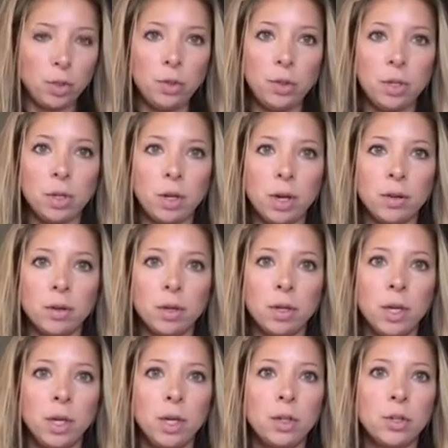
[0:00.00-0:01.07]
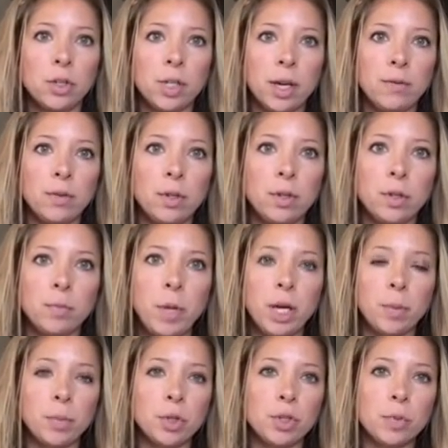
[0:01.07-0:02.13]
You can either just make
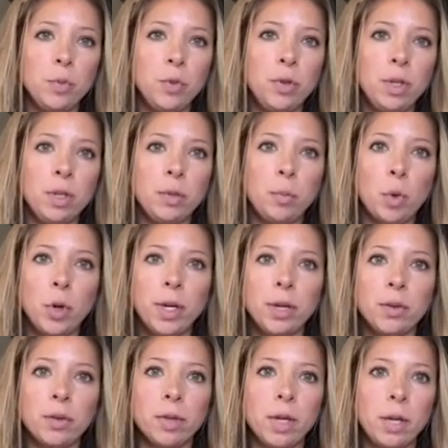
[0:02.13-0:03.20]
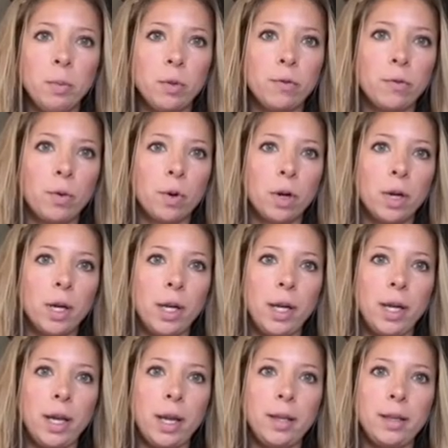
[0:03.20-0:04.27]
up your smoothie in the morning or the night before,
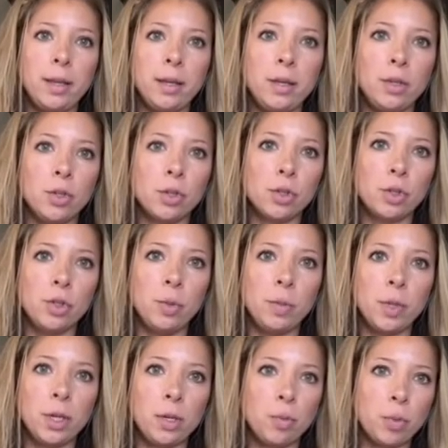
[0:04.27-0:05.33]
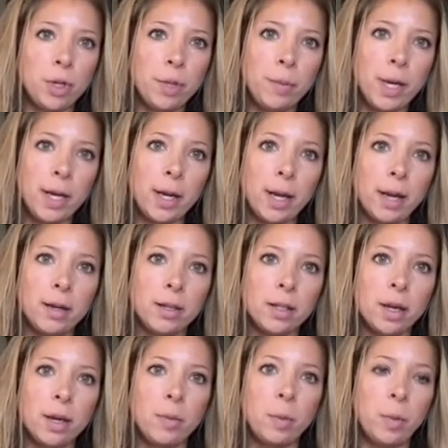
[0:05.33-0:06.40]
and then your soup that you pre-made ahead of
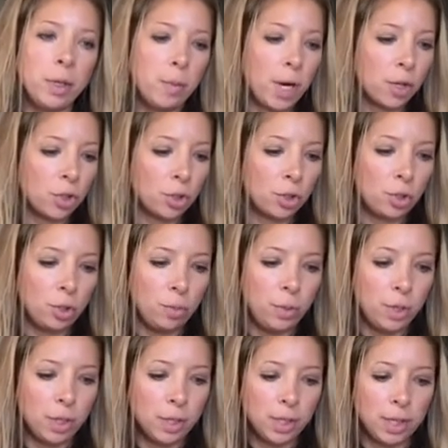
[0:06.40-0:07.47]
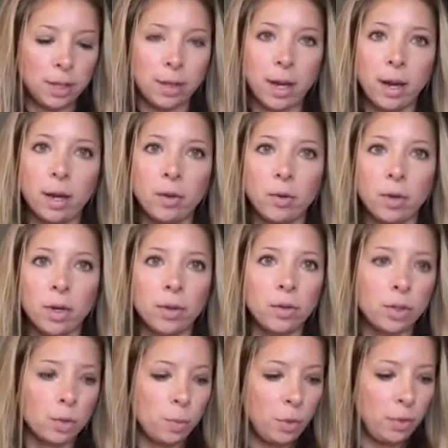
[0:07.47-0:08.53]
time, a big batch of soup, you can take that, or another
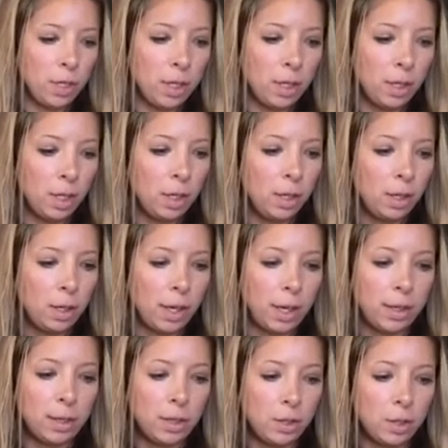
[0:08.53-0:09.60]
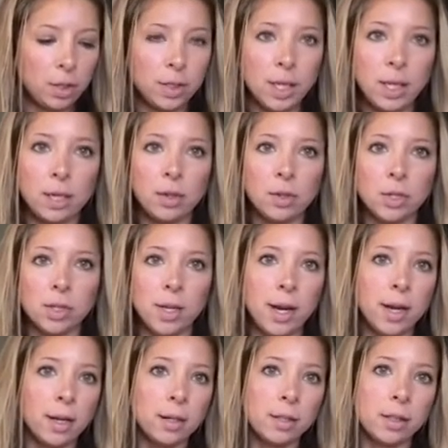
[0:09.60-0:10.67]
smoothie, and then you can take your
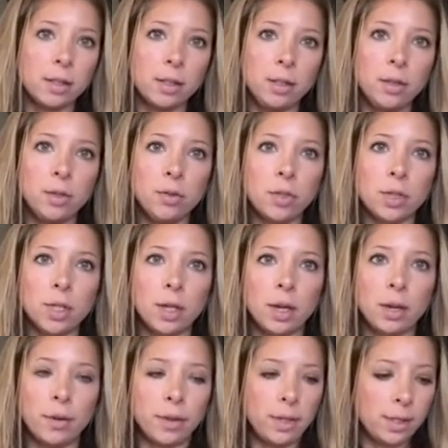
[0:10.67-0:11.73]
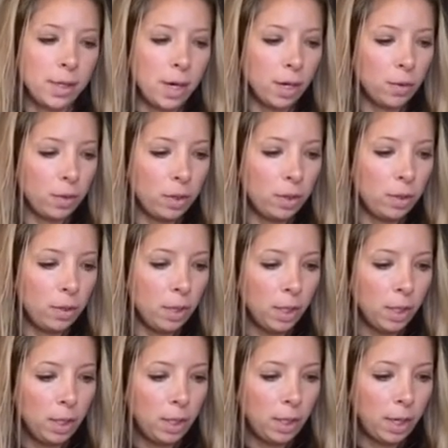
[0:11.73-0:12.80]
snacks, you know, just like a healthy snack with you.
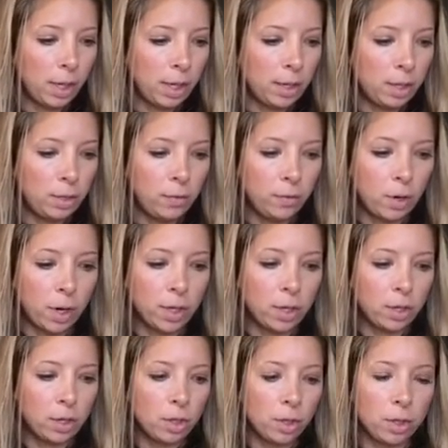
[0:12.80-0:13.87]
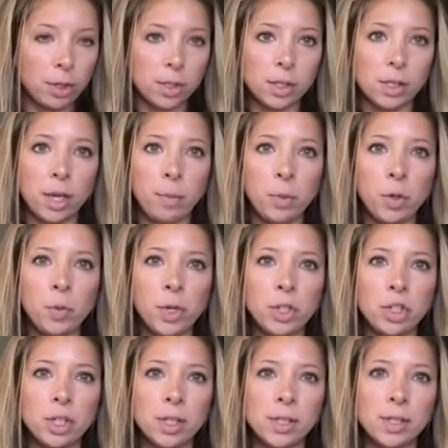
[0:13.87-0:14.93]
And then you've got your supper,
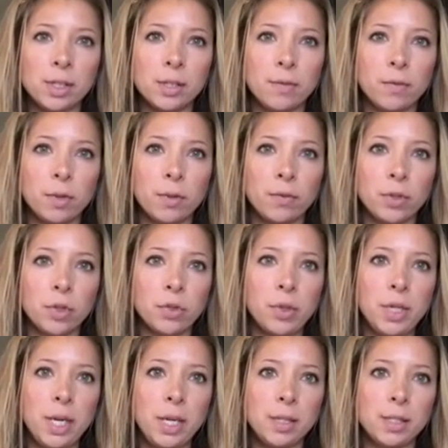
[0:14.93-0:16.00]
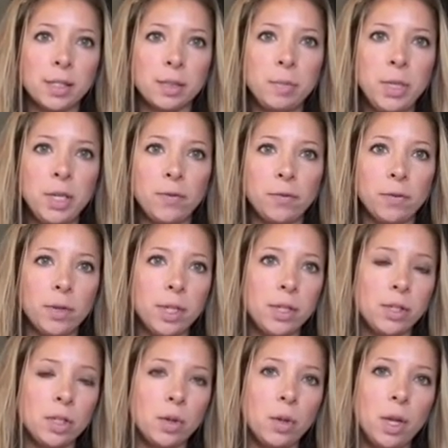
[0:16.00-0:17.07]
which is for the first 3 days, that's meat free.
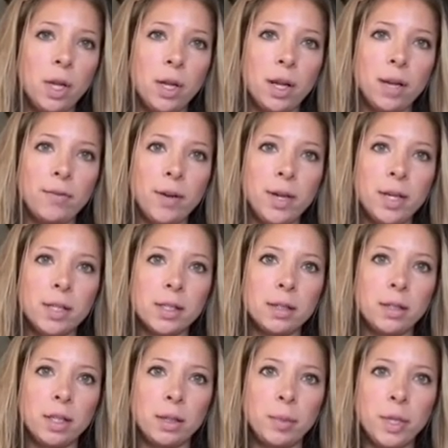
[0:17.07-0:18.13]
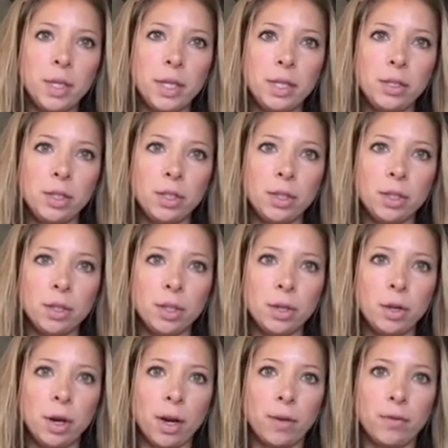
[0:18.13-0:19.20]
So I find it's a little bit easier. You're
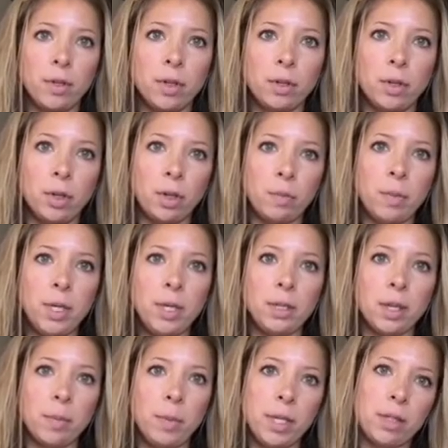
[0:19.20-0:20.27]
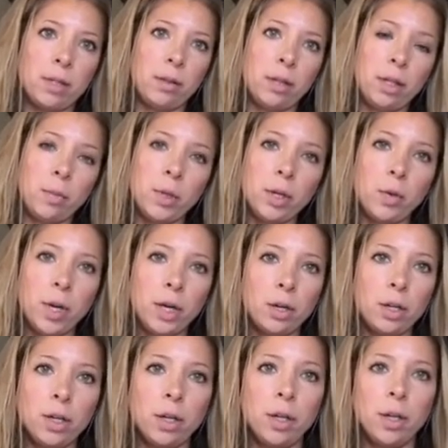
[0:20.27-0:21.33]
not having to cook meat. That makes it a little bit
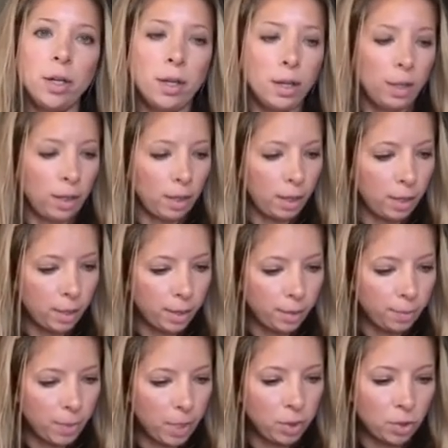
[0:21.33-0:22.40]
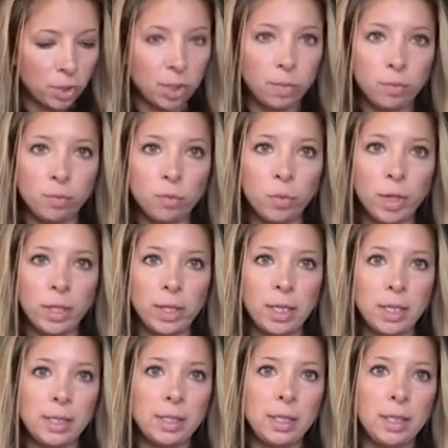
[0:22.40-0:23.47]
quicker. And there's some really
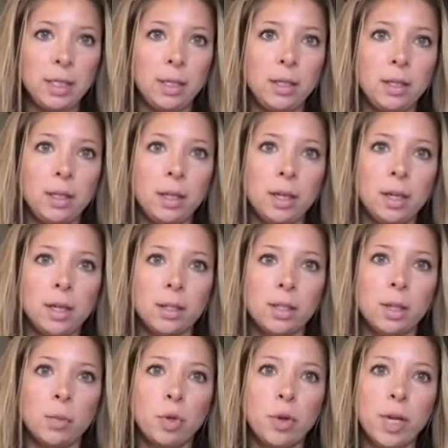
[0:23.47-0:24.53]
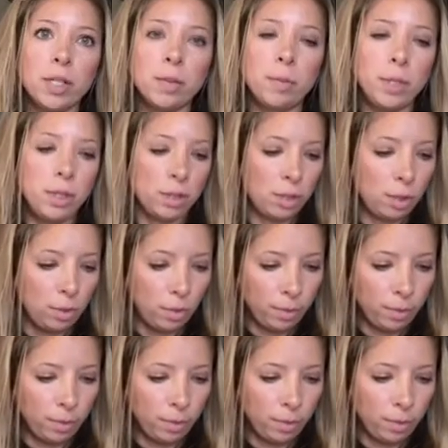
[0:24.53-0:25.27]
easy supper recipes too.